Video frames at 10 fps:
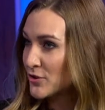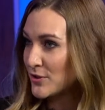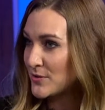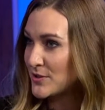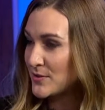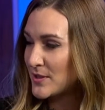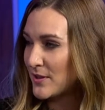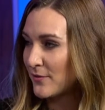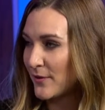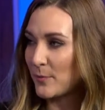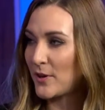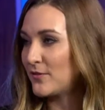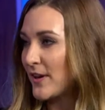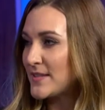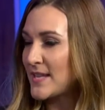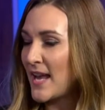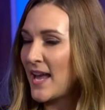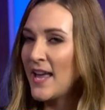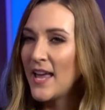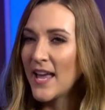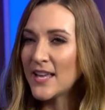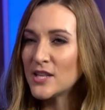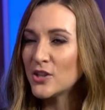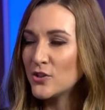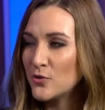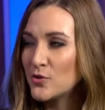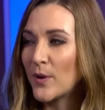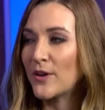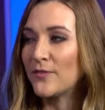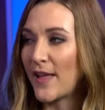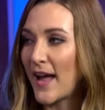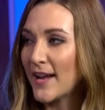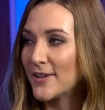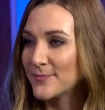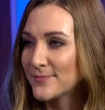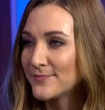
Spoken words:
introduced you to their family and friends yet, it's a huge red flag.